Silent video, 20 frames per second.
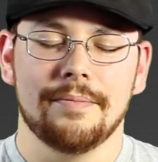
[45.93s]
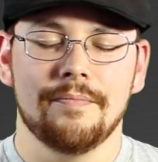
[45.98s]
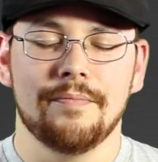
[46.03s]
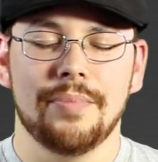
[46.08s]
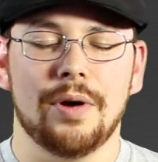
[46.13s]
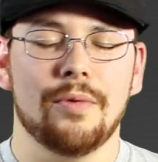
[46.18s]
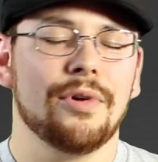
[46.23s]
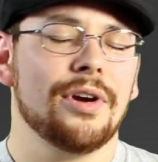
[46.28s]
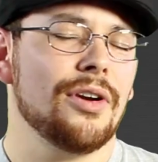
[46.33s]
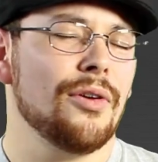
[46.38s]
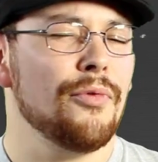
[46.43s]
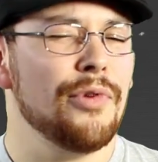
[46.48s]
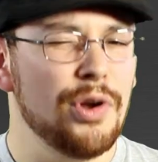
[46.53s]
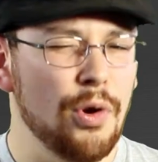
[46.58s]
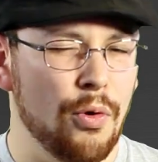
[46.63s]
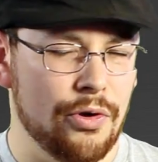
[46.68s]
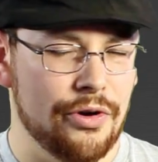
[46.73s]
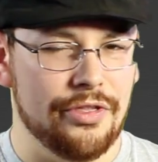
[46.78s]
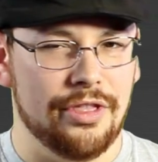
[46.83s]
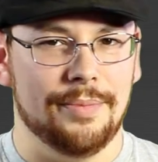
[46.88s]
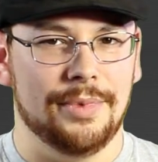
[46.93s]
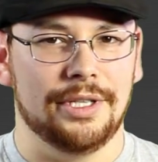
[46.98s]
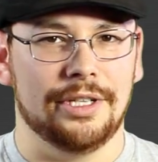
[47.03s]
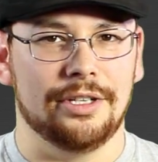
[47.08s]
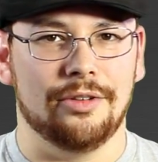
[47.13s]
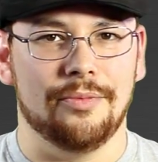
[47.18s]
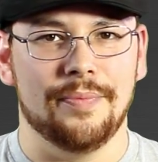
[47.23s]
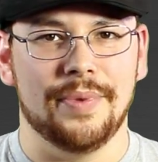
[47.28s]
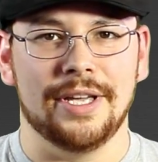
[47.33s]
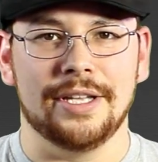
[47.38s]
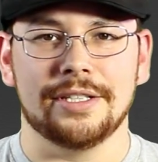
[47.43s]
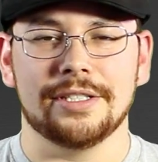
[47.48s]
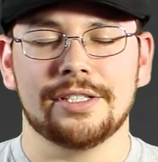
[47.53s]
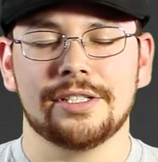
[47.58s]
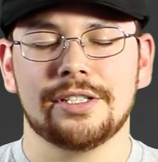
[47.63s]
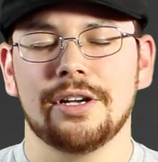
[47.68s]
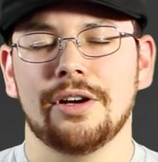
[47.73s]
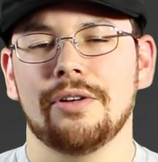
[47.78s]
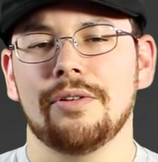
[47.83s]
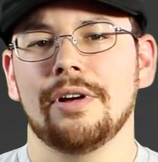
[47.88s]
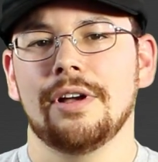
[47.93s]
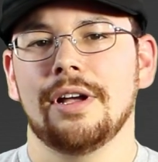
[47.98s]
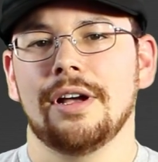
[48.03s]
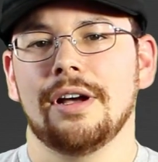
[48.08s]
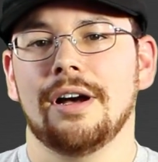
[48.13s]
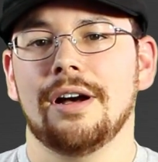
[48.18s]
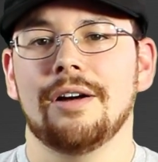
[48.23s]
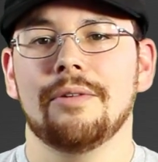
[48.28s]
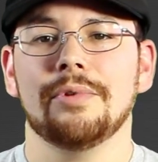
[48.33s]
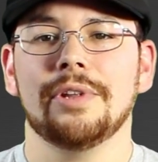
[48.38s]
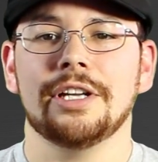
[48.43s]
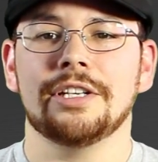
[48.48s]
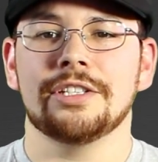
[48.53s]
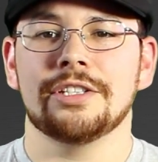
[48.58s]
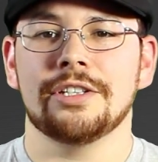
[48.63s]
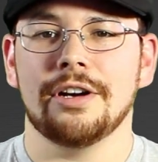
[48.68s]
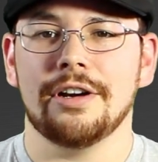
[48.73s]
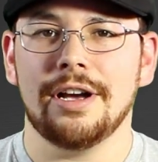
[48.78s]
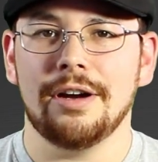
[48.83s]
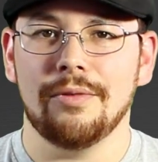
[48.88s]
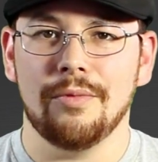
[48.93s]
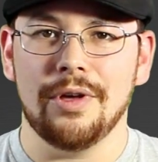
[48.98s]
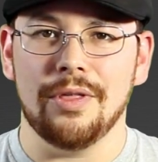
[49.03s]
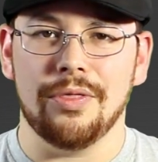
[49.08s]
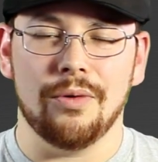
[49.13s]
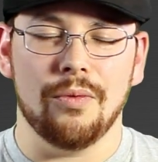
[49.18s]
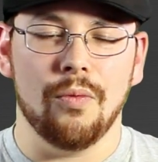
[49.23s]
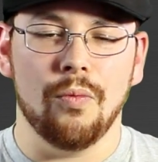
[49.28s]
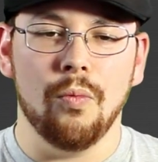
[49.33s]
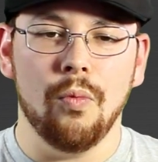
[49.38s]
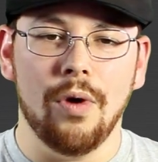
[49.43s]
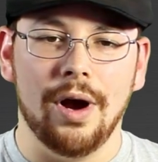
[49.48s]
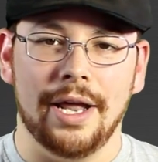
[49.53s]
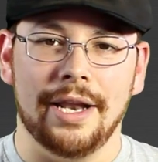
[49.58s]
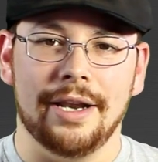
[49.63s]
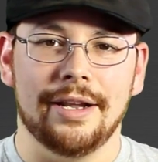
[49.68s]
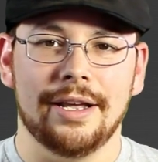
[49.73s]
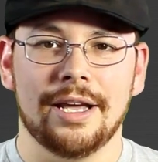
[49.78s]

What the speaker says: But we're going to reorder them a little bit. So we like to start out with what.